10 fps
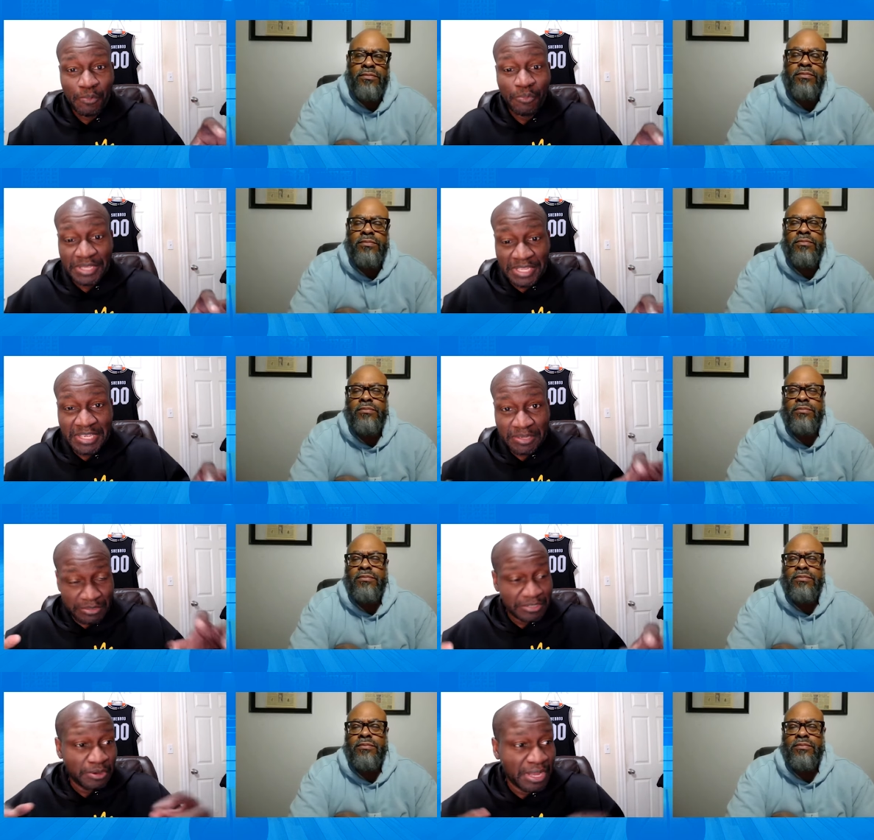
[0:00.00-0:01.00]
Speaker 1: when he,
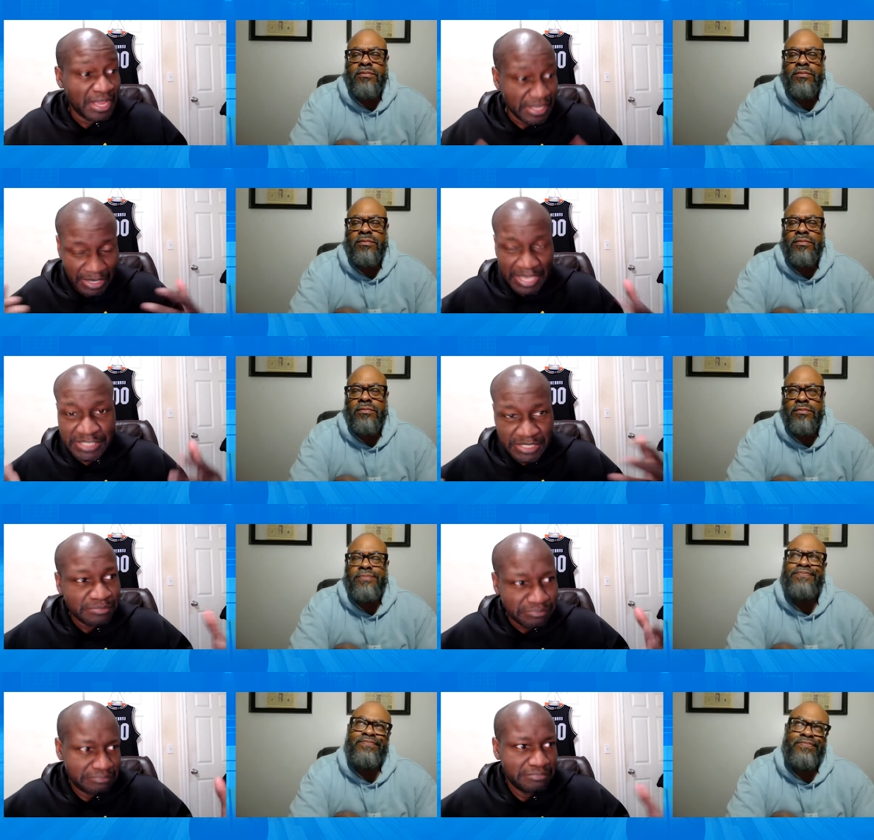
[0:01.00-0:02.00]
you know, as
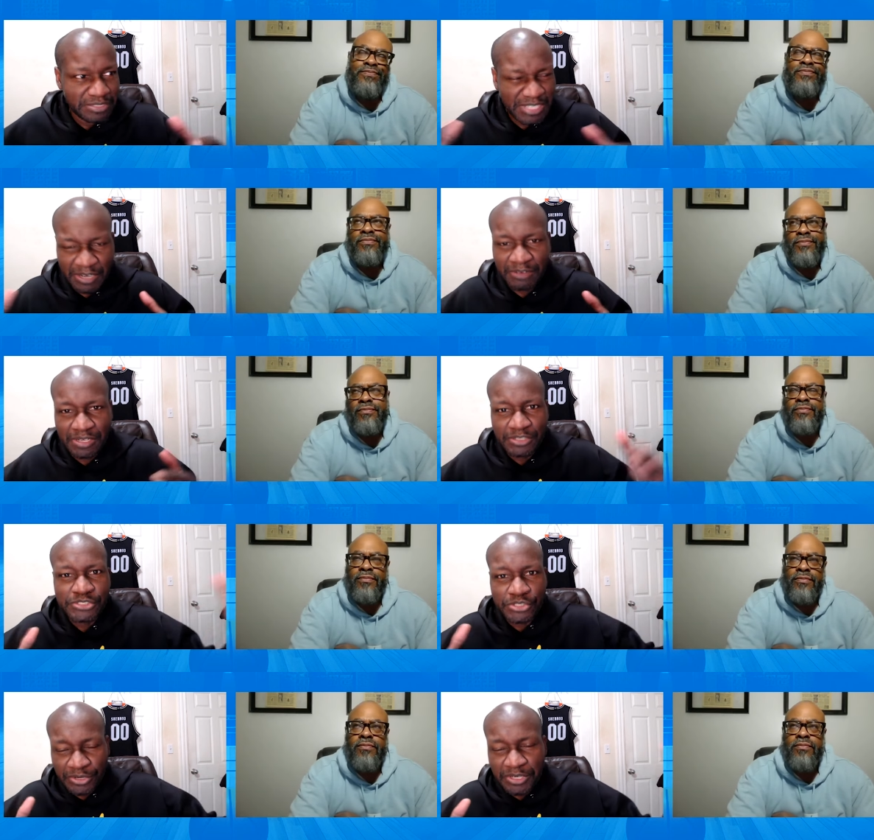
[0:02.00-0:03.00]
he kind of
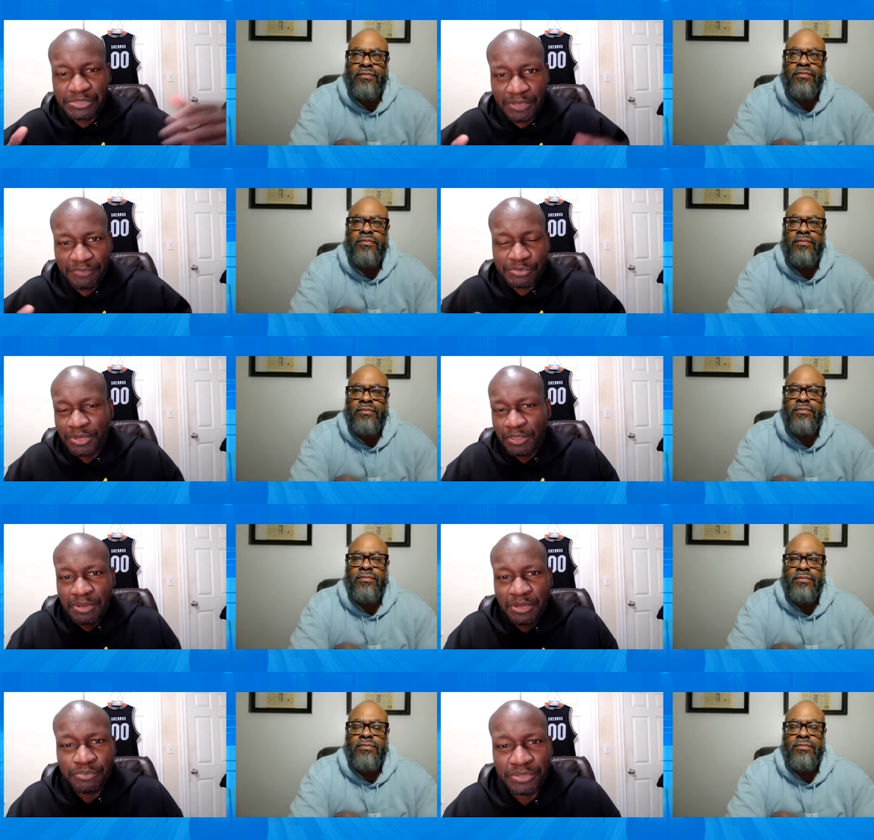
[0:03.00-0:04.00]
asserted himself as one of the
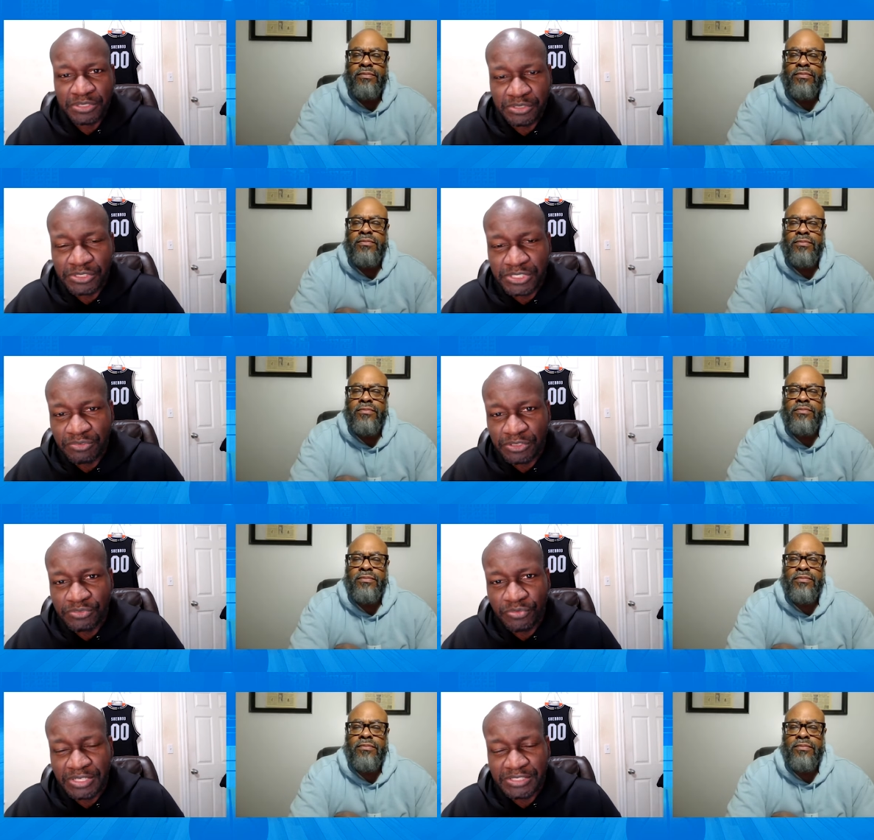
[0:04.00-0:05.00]
better players on this on this
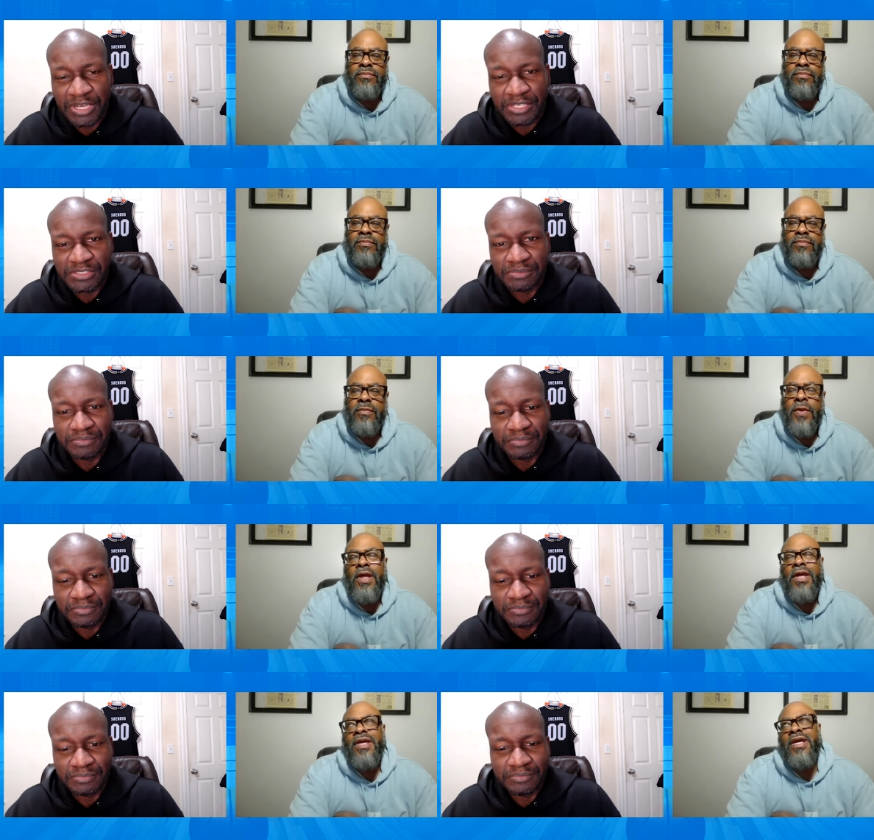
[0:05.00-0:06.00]
franchise.
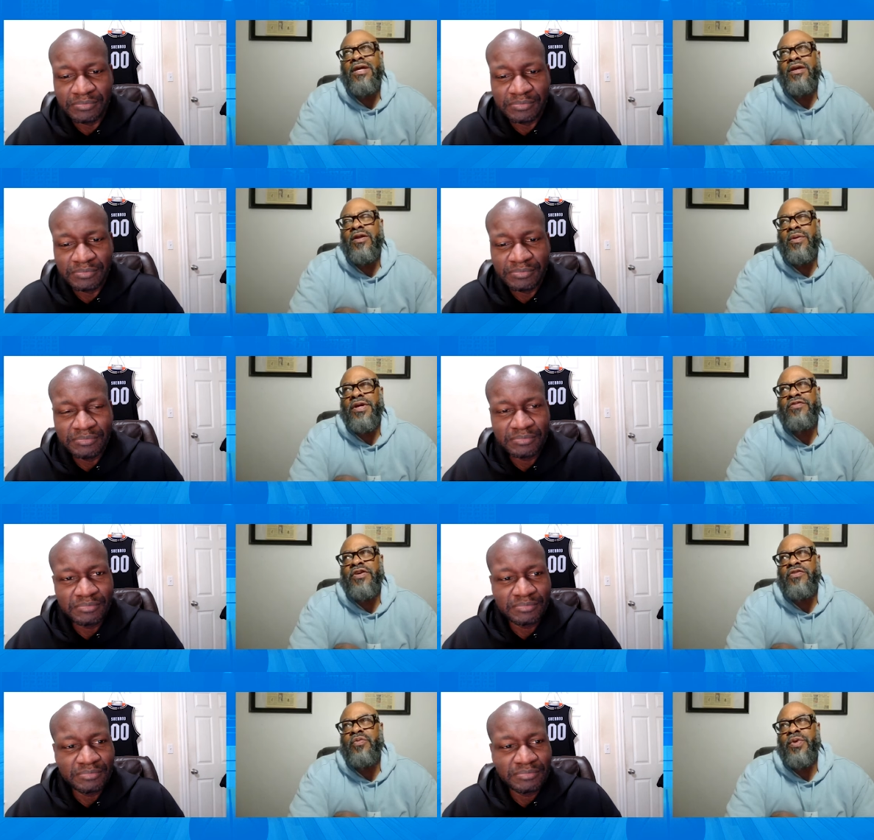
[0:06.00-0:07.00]
Speaker 2: Yeah, you know, it's
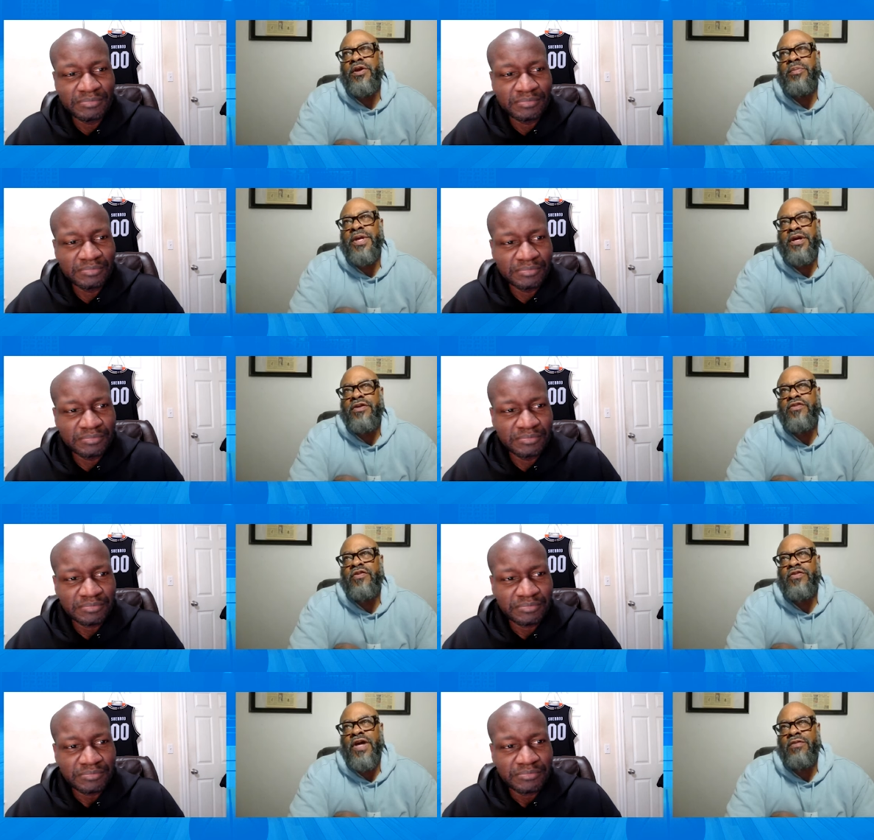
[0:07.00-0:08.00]
it's weird because you
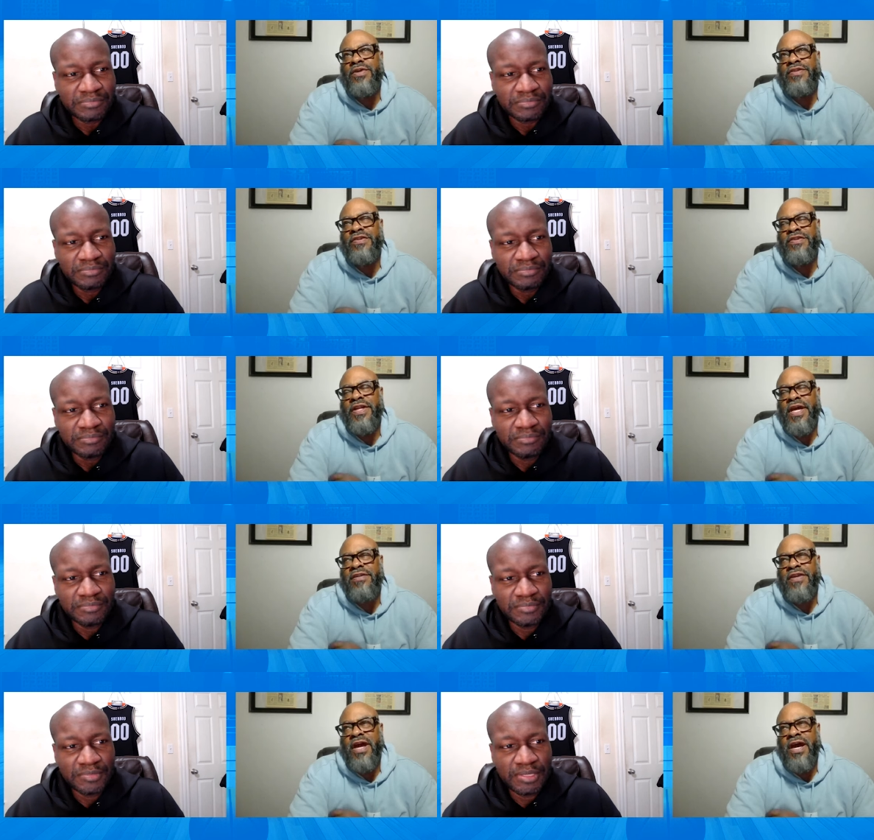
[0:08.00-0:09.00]
know Tyrese is a
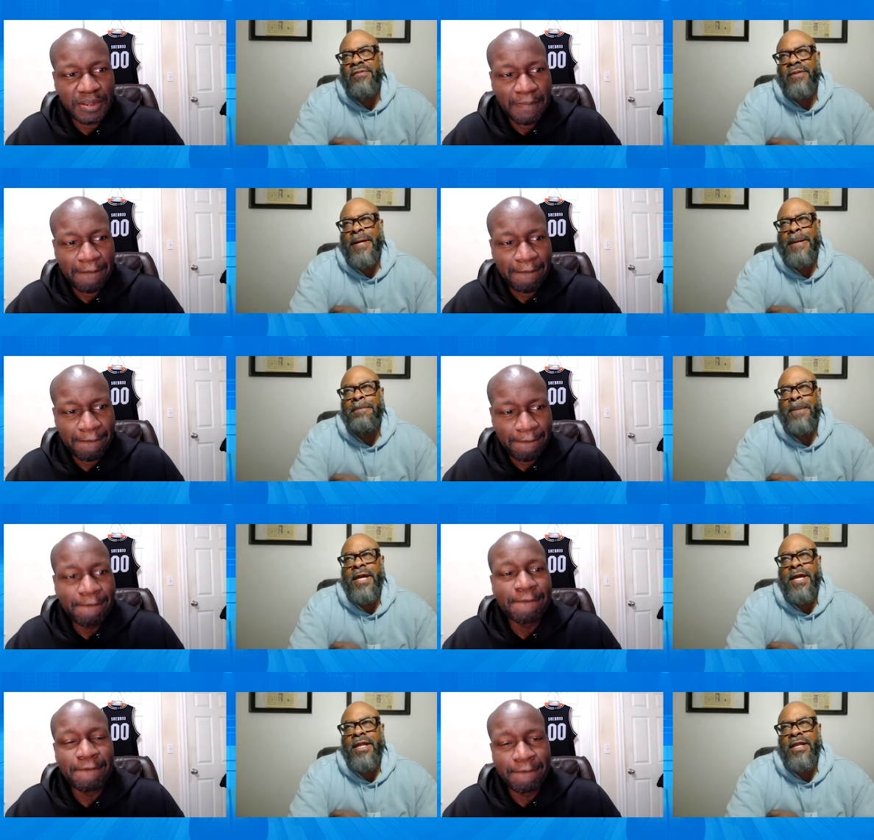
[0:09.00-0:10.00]
nice guy, right?
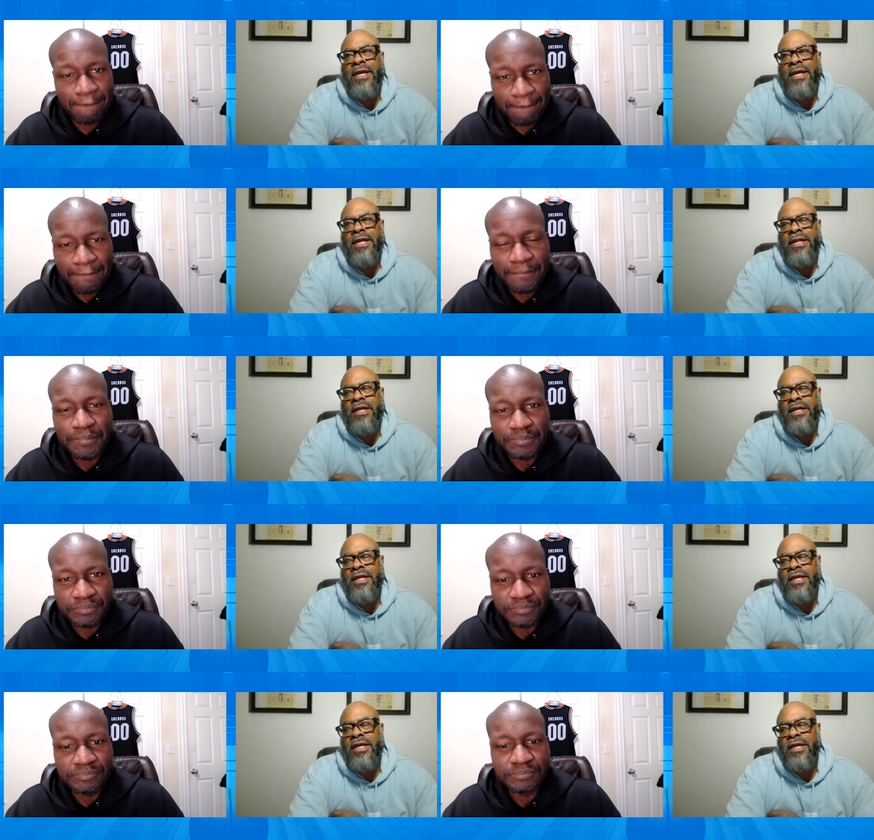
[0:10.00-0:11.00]
And mm-hmm. and
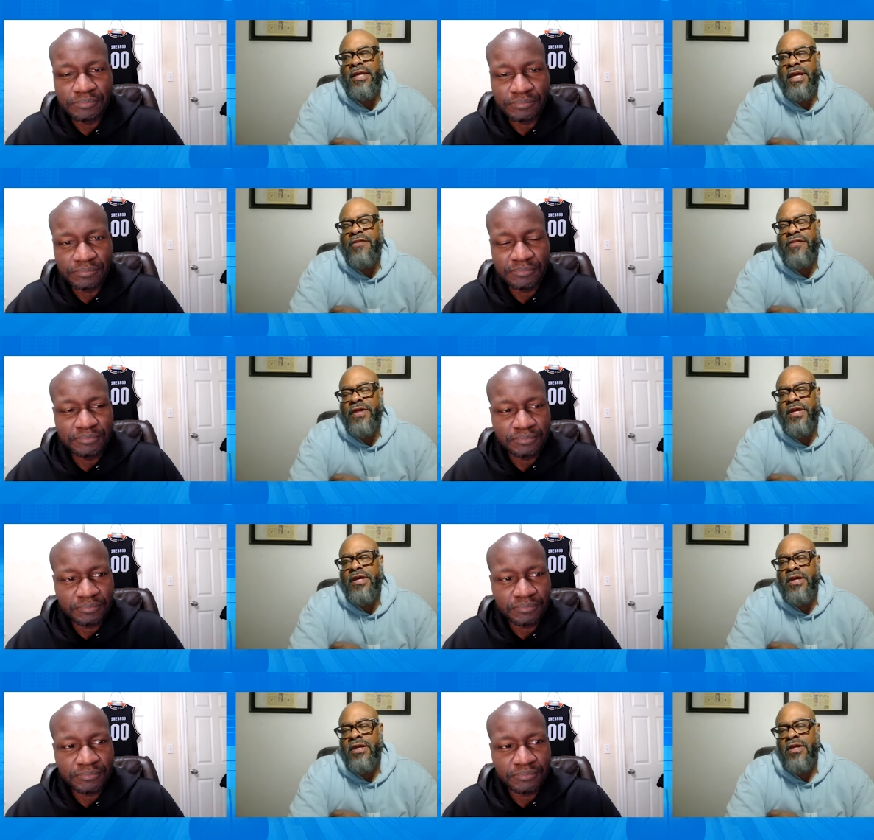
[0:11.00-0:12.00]
he, I think,